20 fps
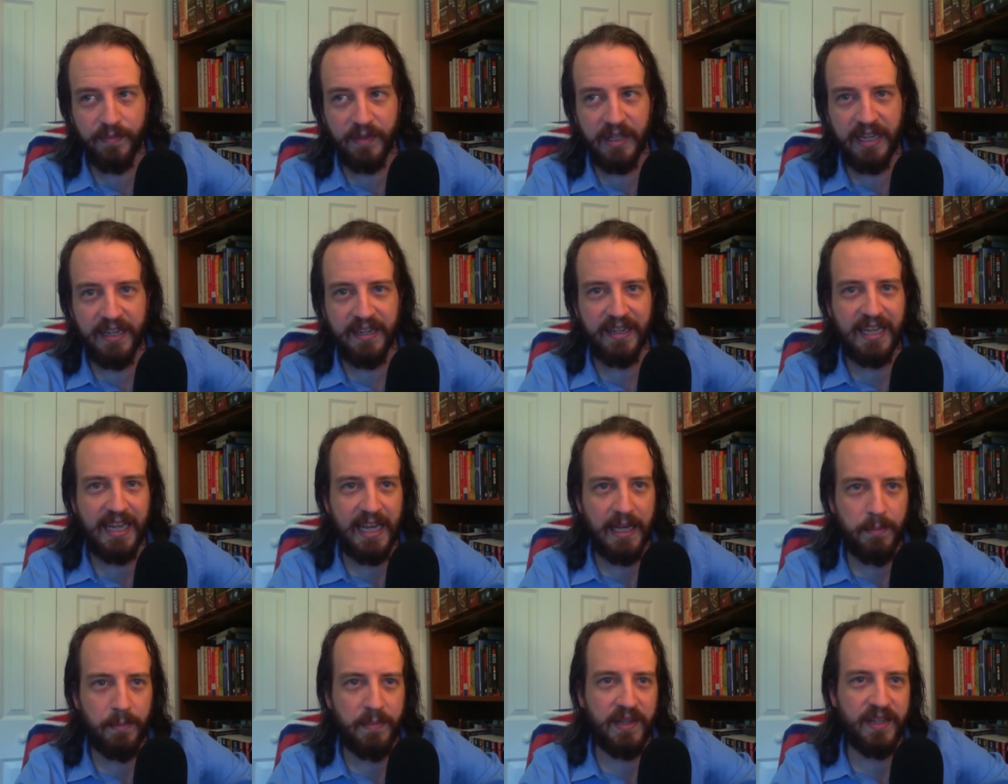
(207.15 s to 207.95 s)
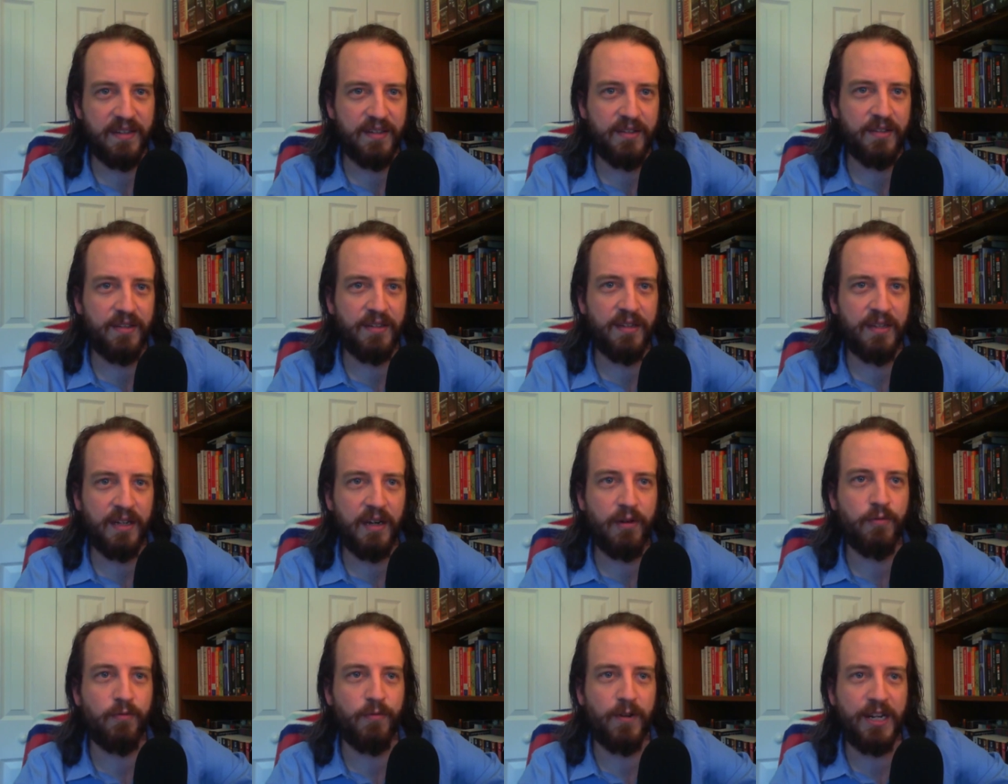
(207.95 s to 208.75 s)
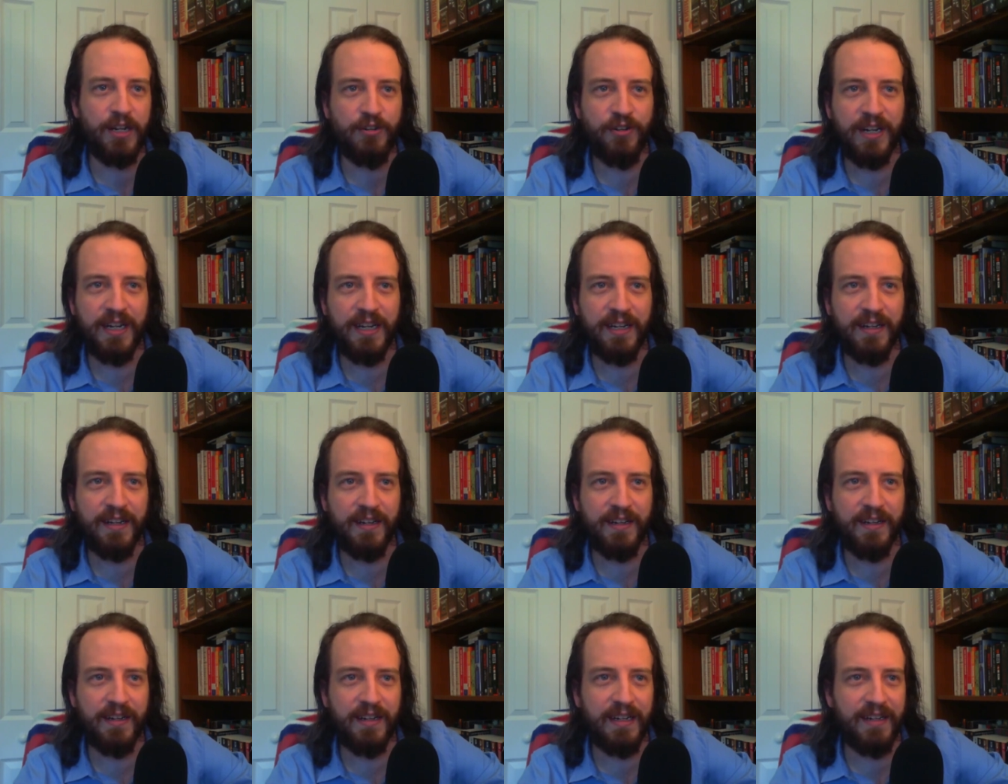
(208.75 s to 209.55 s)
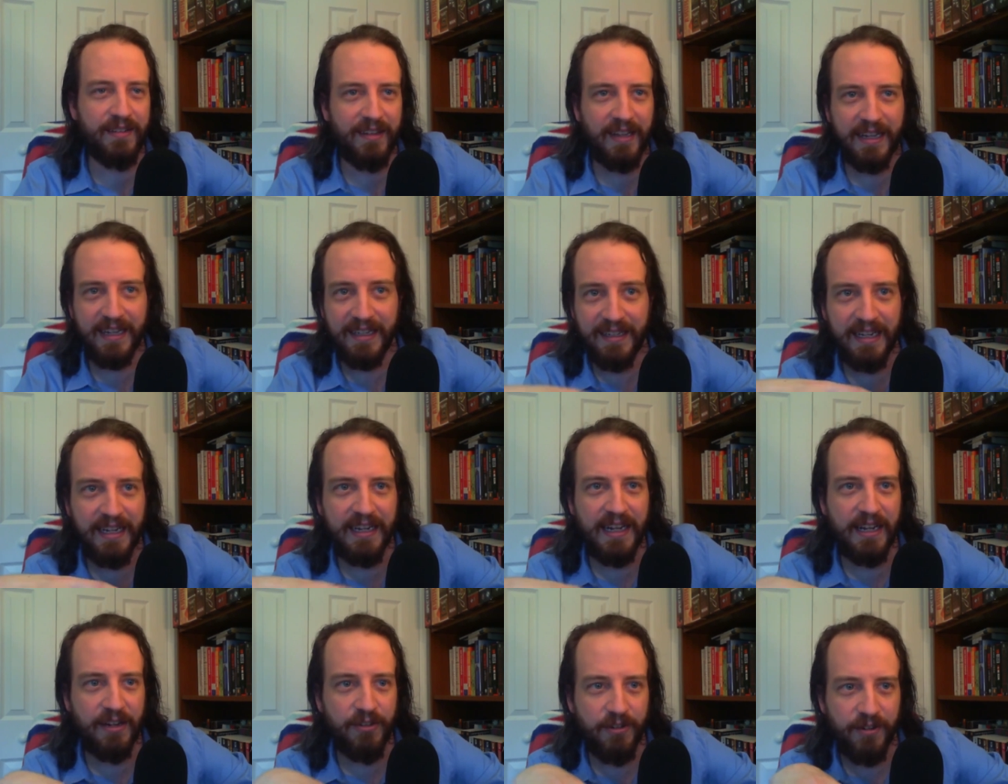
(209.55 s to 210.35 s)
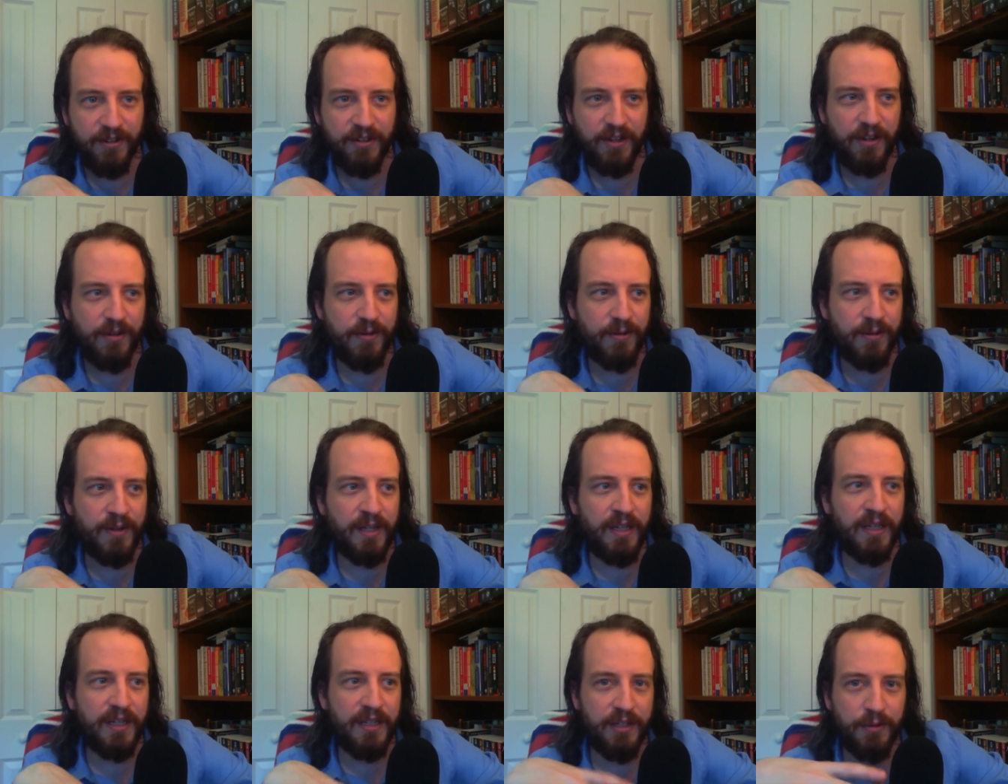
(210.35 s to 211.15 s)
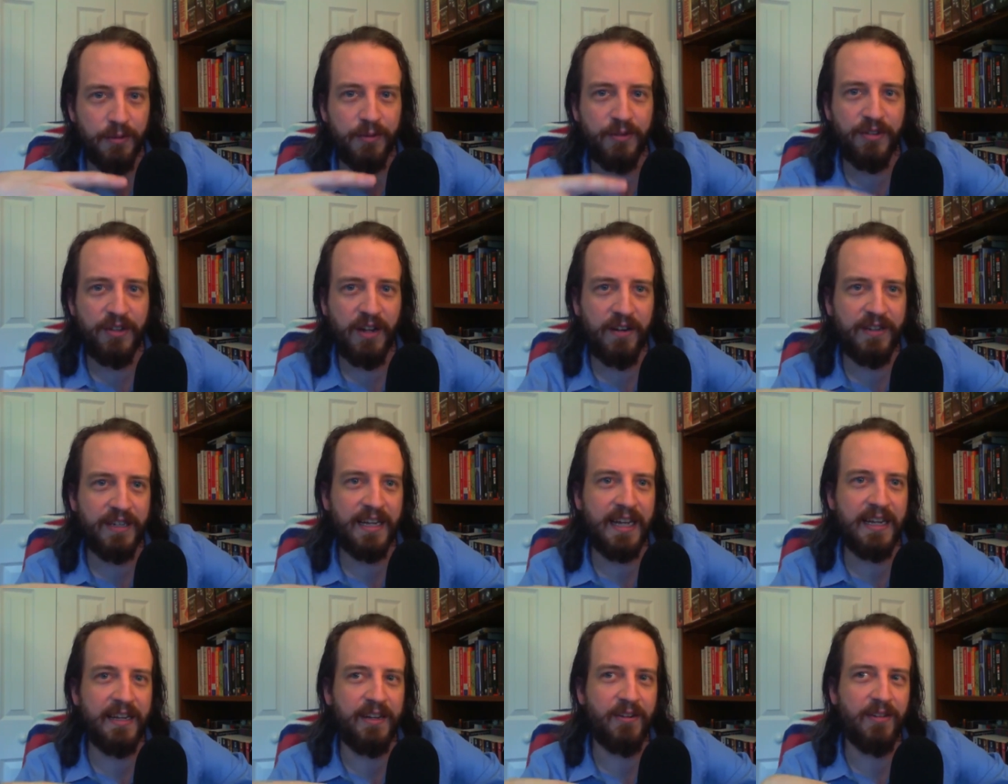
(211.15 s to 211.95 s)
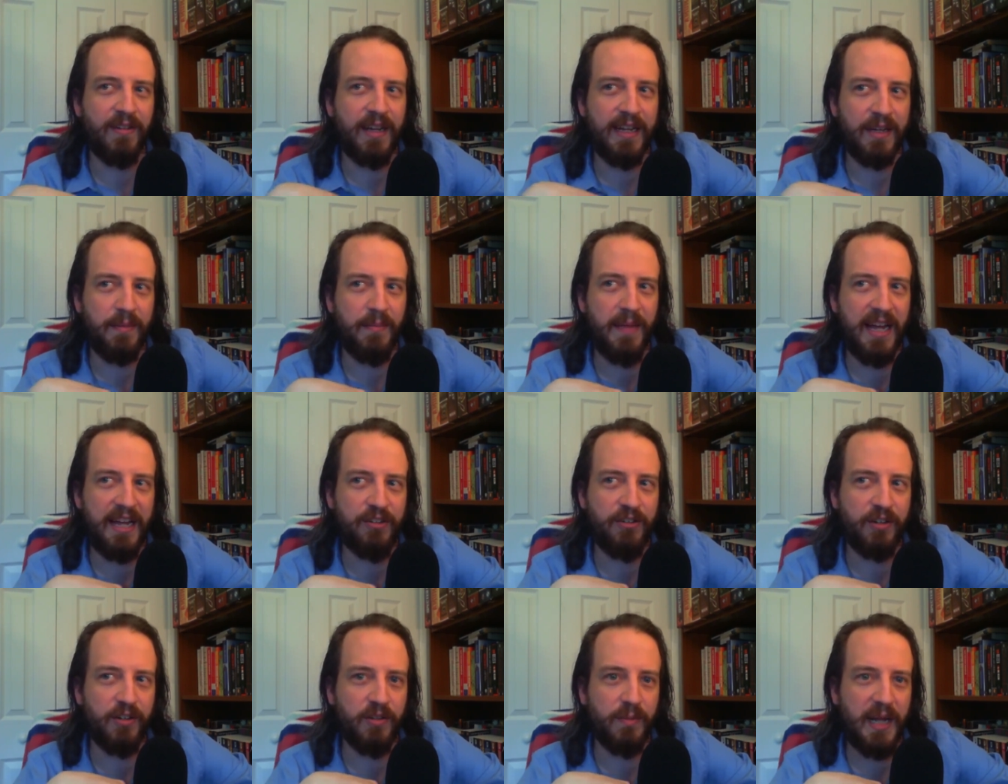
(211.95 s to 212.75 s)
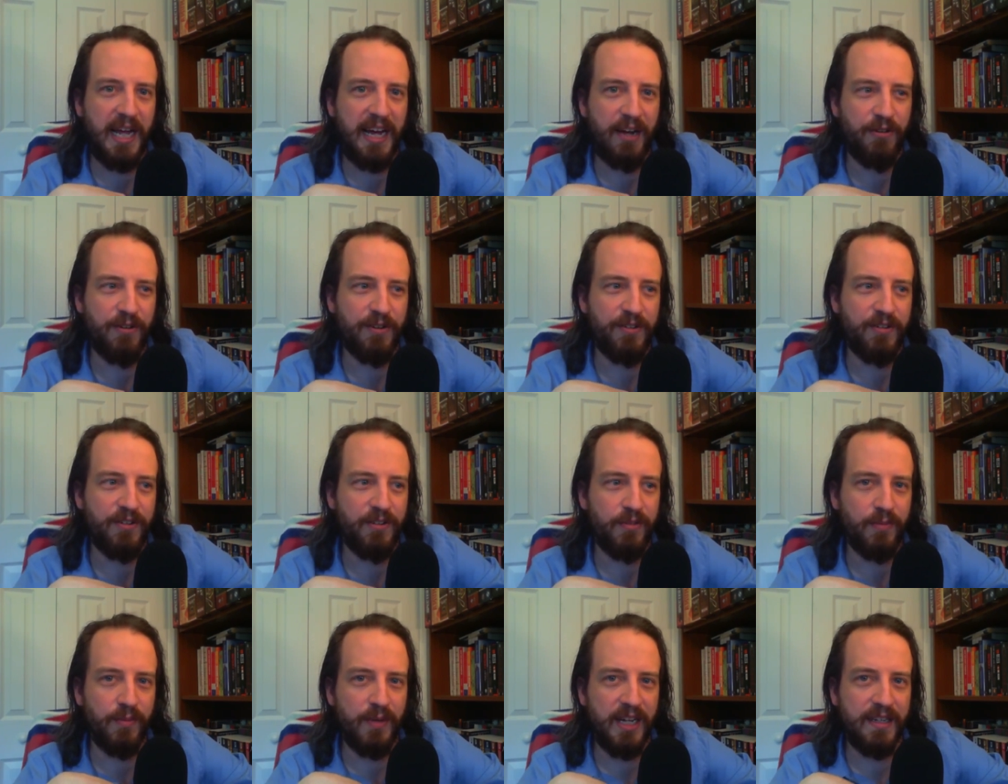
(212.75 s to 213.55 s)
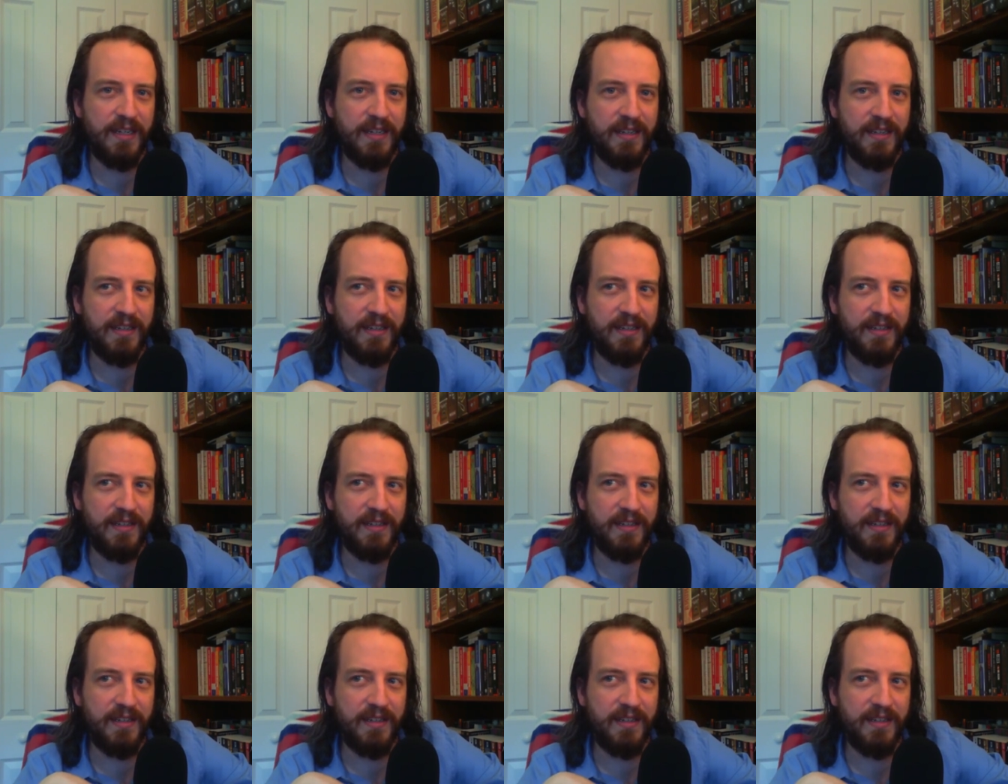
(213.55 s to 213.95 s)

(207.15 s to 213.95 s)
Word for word: And Kip is, you know, reaching, he's like a teenager, so you start to get your like magical powers when